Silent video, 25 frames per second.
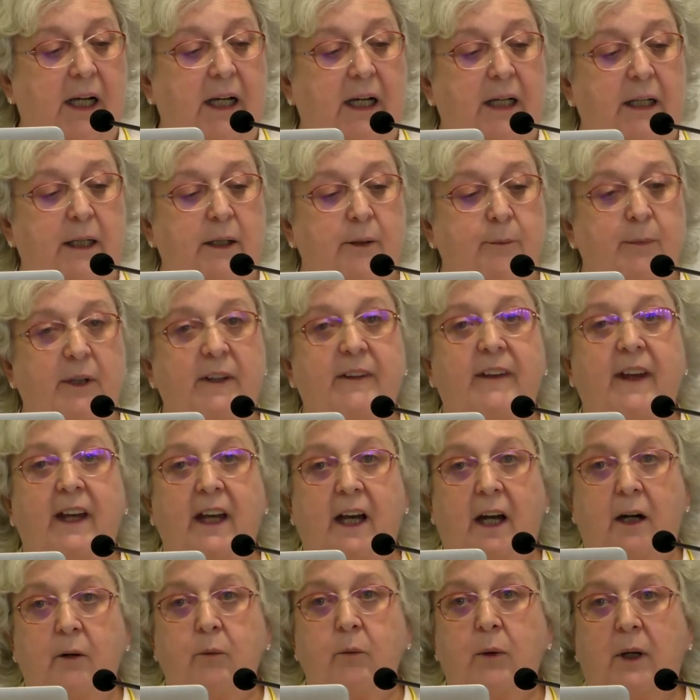but they
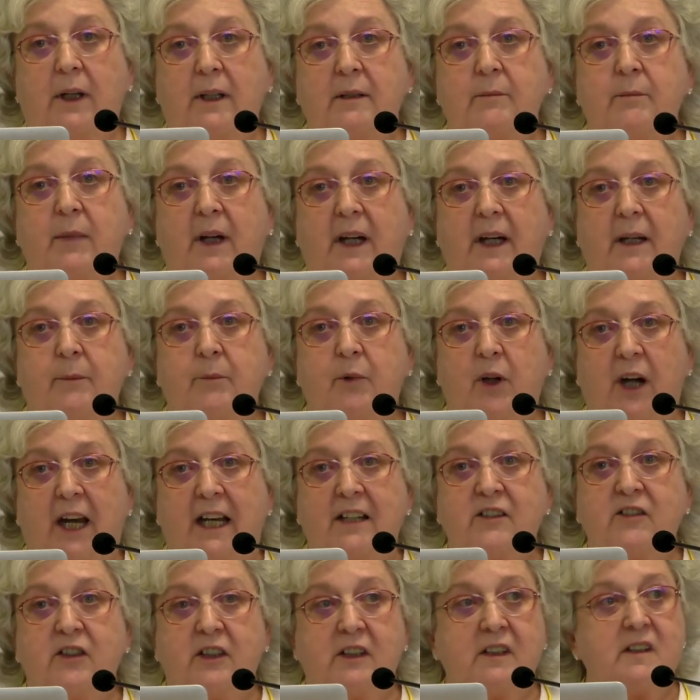are run by
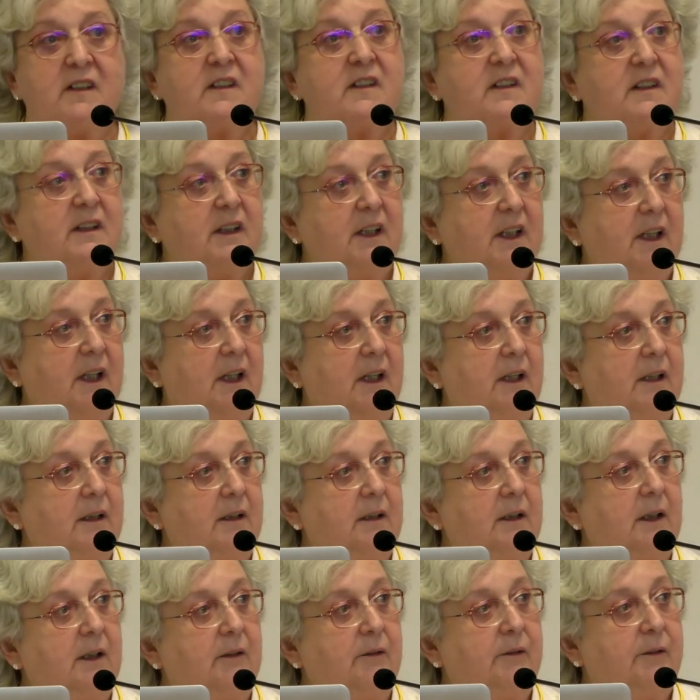branches
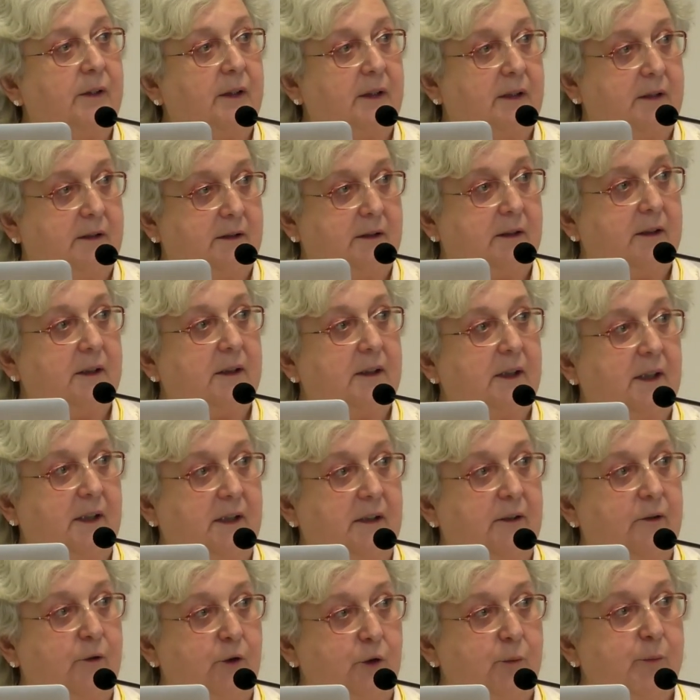of the
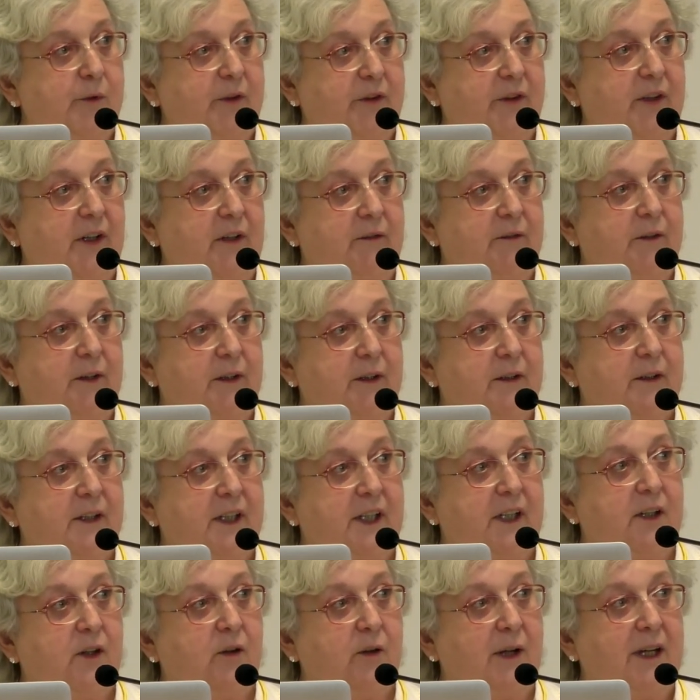groups of the
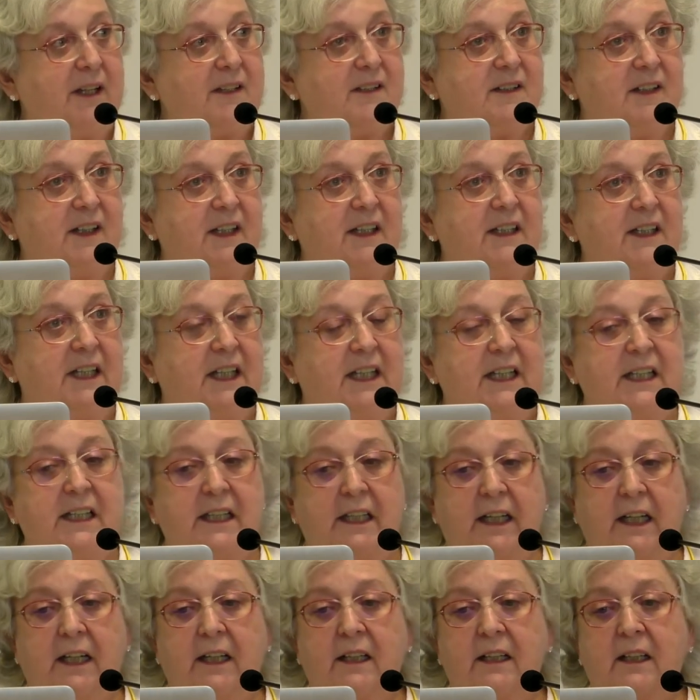TOS in
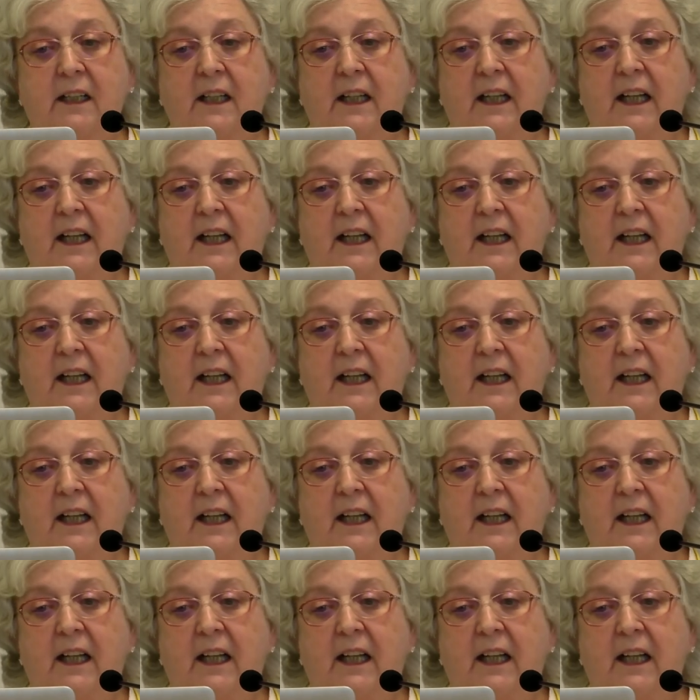India.